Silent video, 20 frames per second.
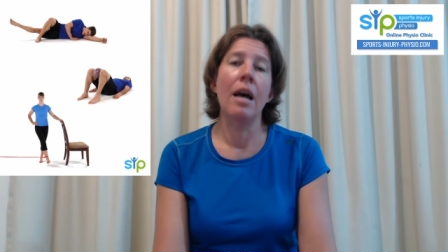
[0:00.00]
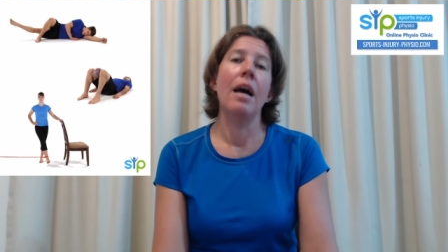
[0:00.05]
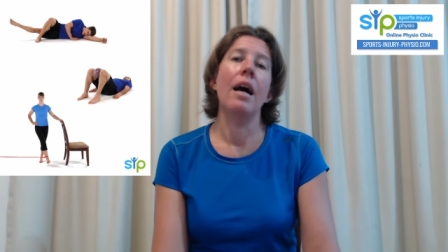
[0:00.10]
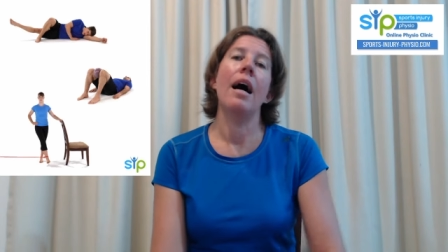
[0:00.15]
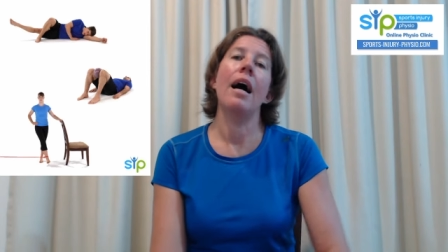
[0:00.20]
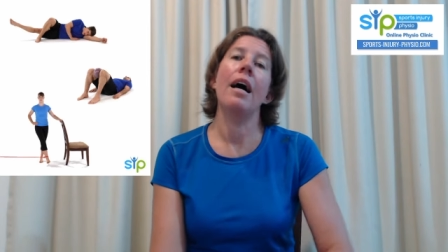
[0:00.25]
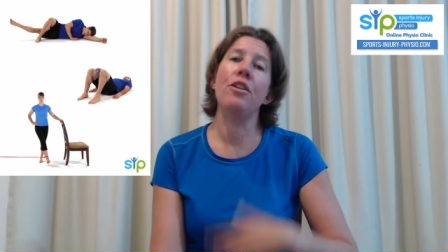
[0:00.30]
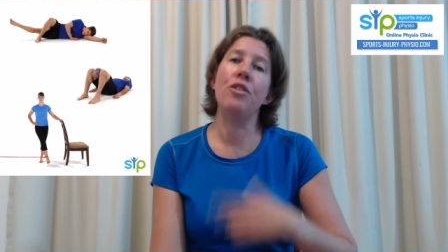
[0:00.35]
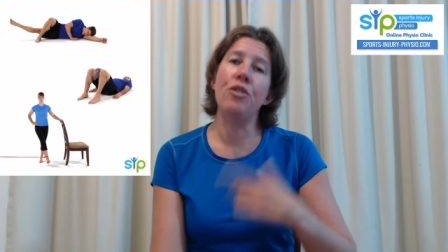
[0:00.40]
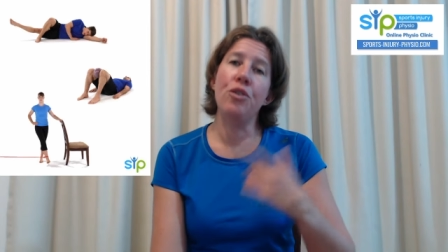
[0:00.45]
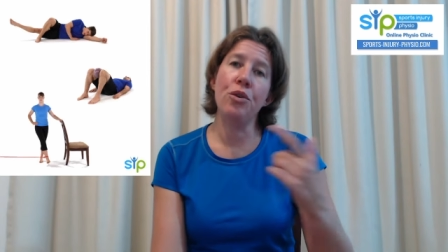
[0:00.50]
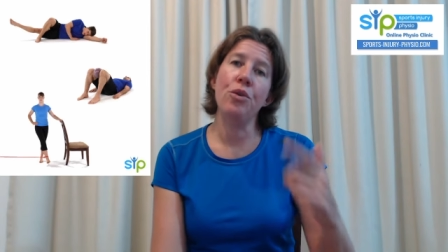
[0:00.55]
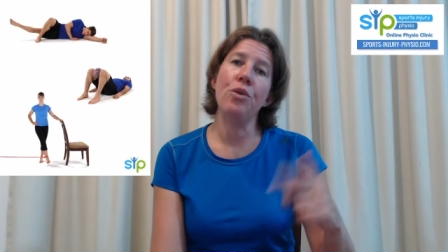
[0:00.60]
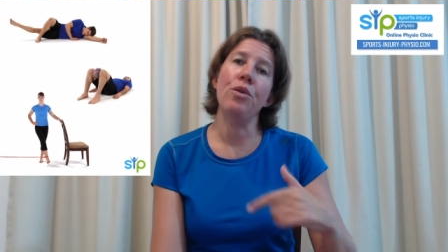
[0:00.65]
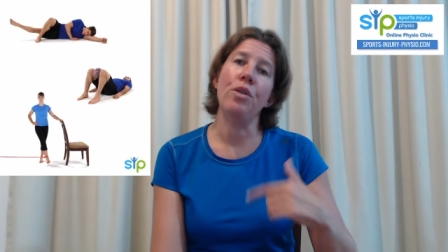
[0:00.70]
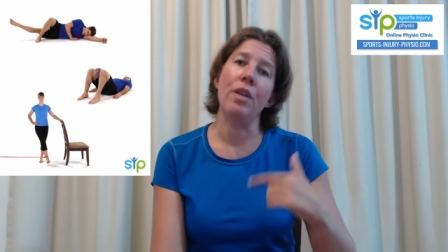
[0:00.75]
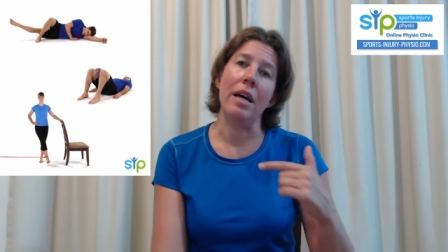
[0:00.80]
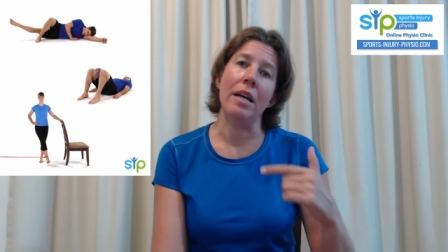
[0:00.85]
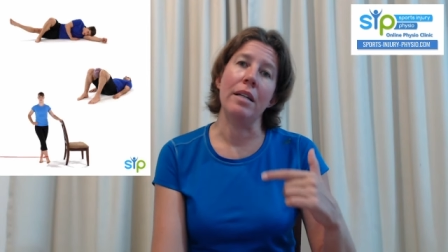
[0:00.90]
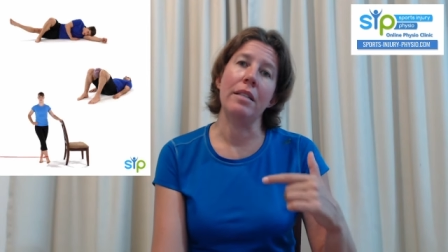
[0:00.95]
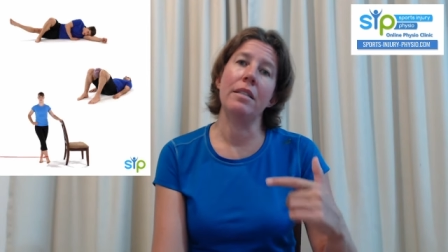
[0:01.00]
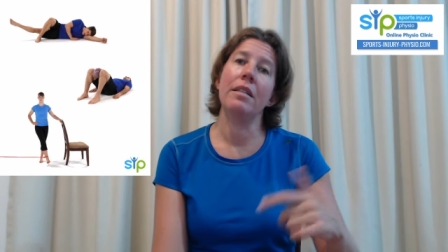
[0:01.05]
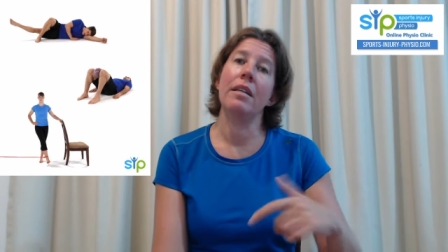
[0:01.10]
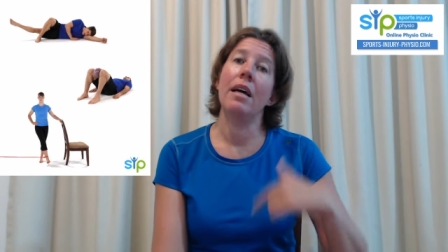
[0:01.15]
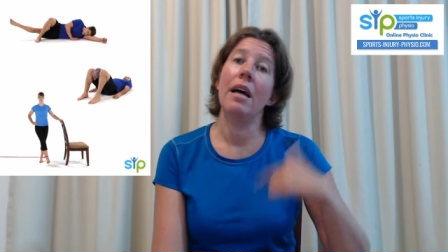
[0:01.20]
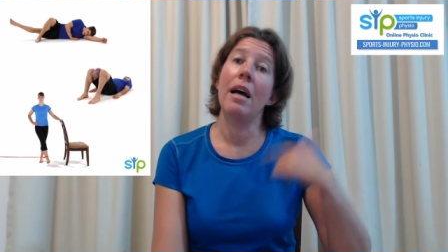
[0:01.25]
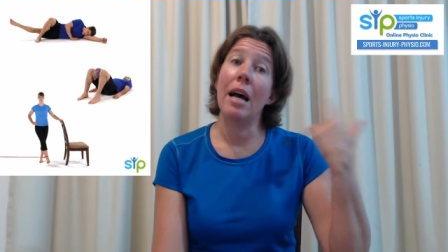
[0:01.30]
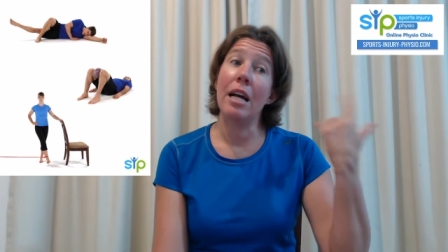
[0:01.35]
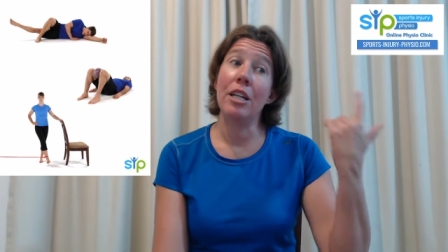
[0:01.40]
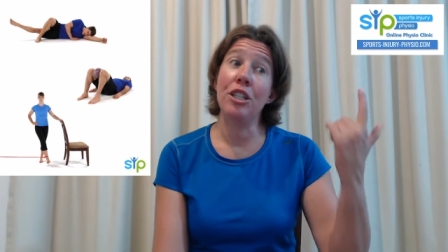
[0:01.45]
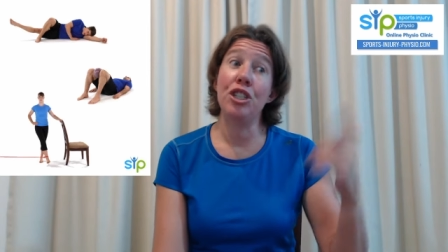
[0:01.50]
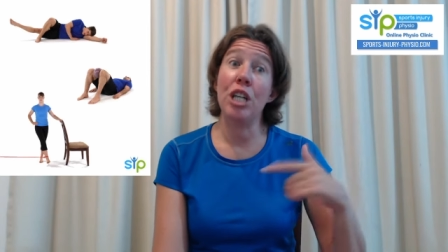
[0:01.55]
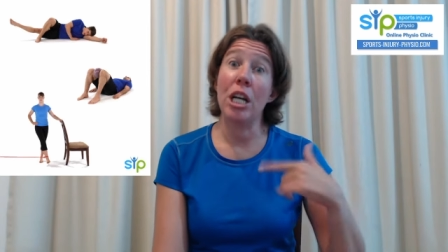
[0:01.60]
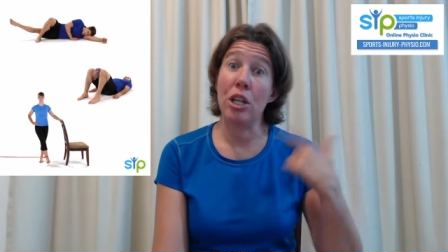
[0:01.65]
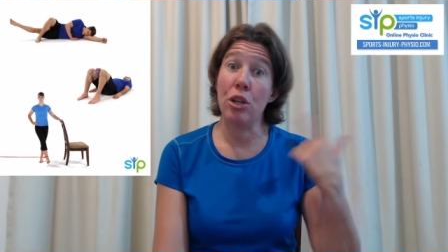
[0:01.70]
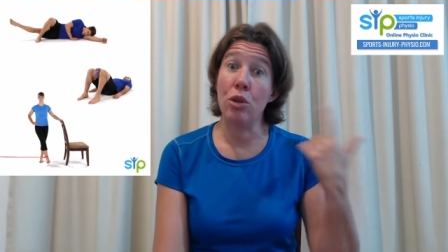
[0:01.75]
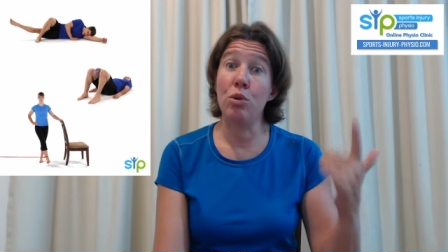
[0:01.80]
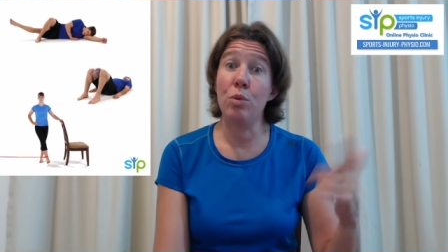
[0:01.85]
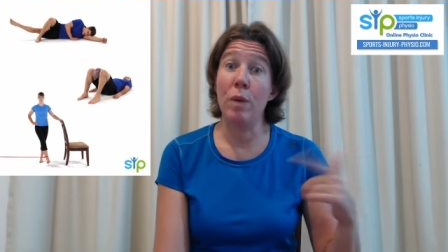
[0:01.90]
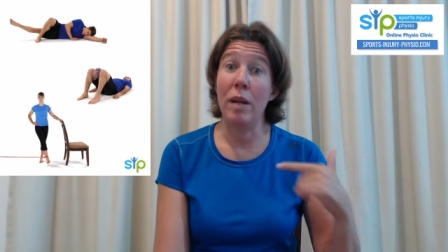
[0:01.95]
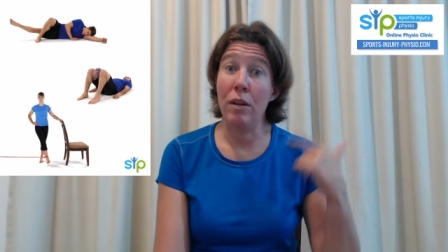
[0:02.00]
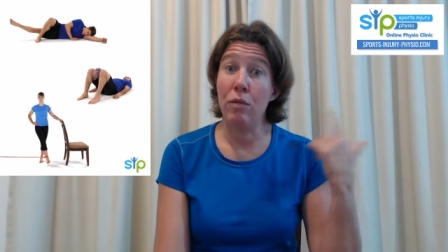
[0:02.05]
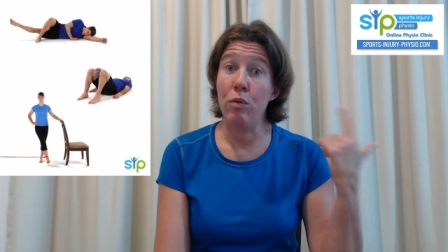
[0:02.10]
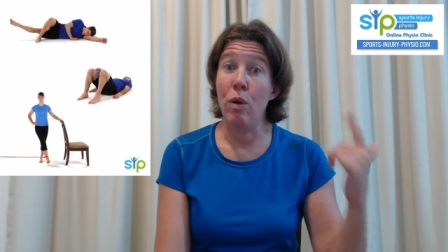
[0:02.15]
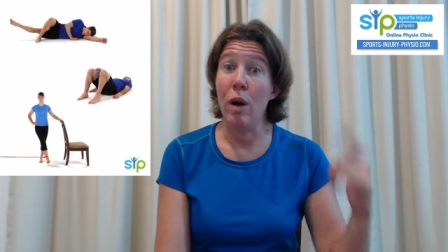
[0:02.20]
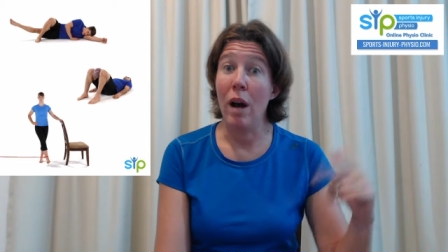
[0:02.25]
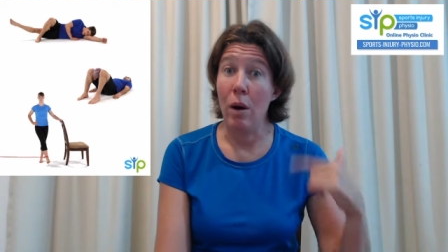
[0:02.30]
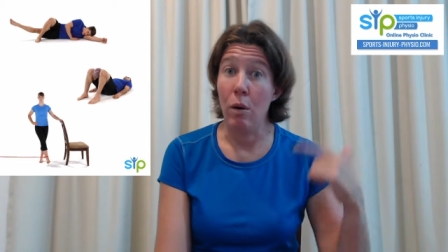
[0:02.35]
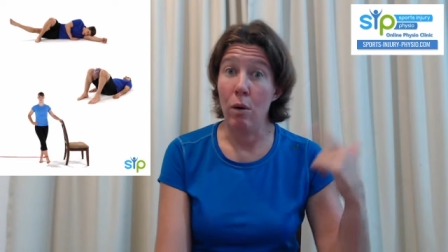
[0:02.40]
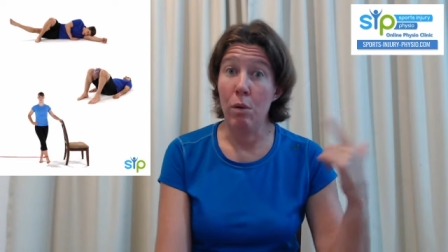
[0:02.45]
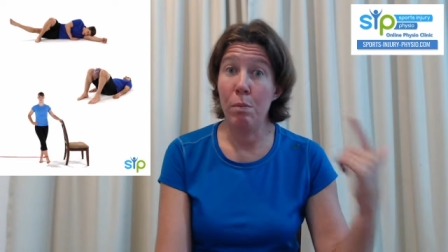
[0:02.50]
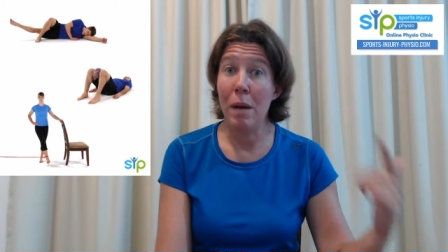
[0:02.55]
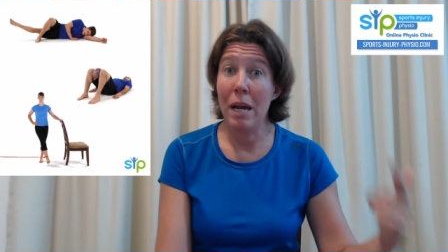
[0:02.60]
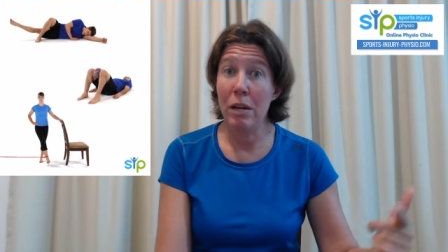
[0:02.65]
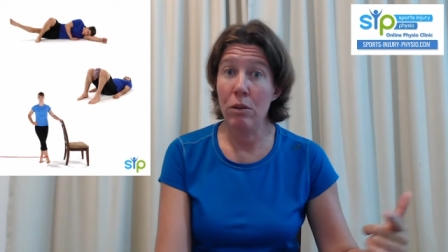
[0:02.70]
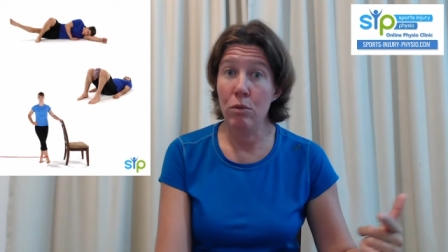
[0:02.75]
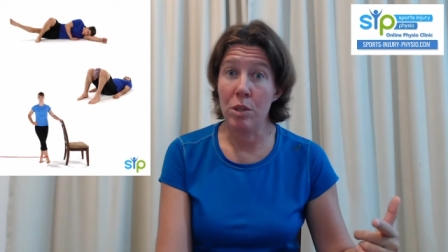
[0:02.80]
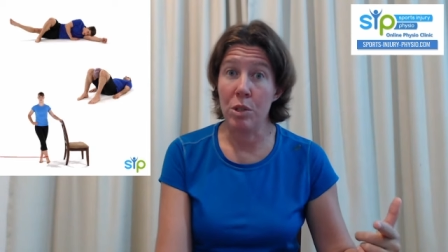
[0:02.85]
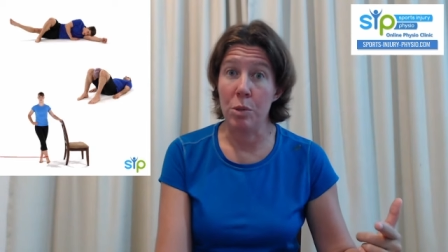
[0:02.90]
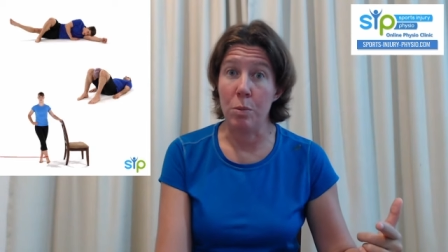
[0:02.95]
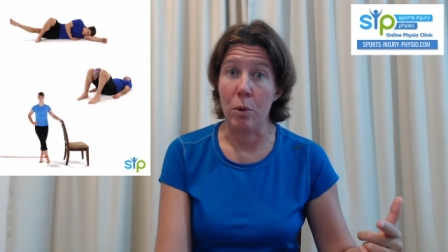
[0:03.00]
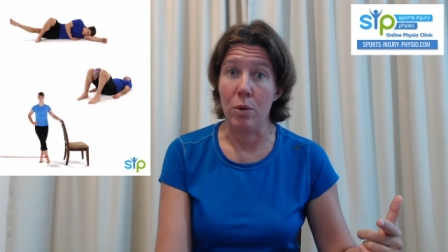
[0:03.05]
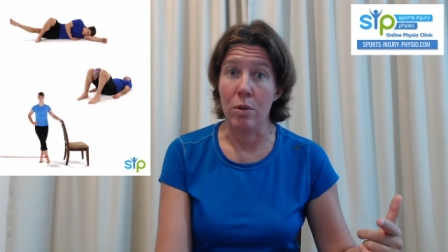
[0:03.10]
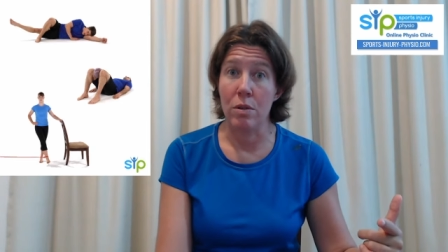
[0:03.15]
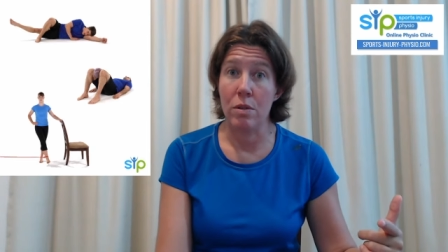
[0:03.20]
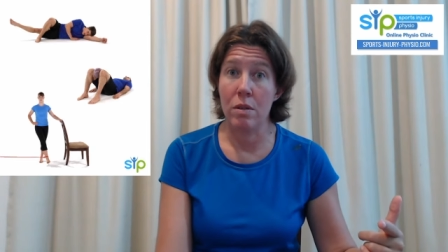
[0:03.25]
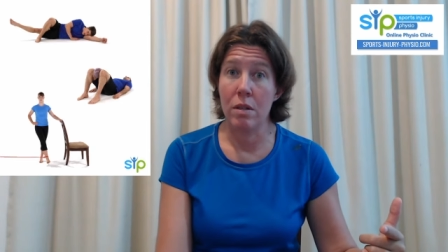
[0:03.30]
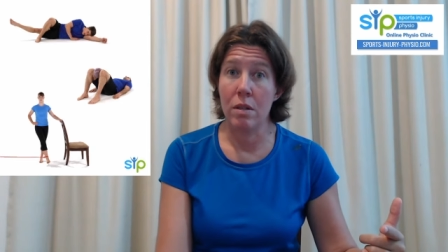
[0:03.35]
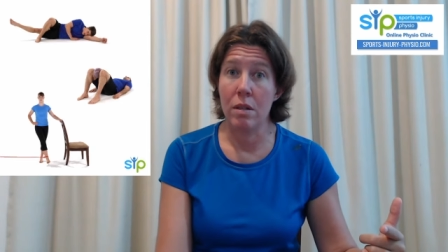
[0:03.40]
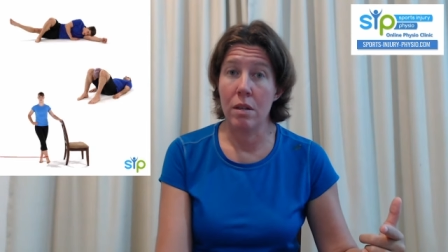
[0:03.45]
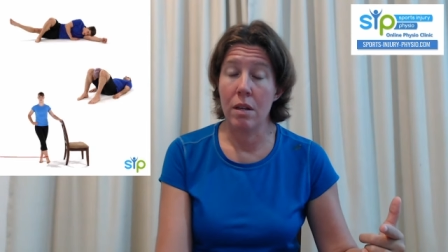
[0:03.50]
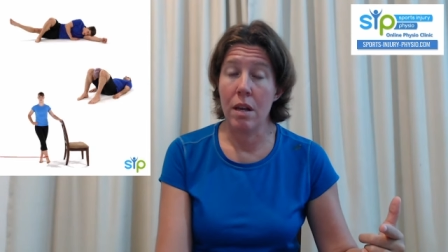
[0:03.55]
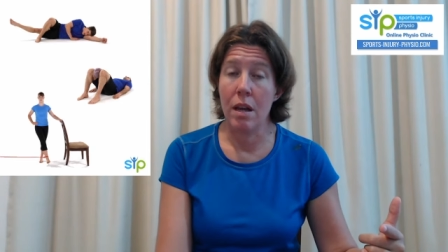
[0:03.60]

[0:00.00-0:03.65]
And do that and check your 24-hour pain response.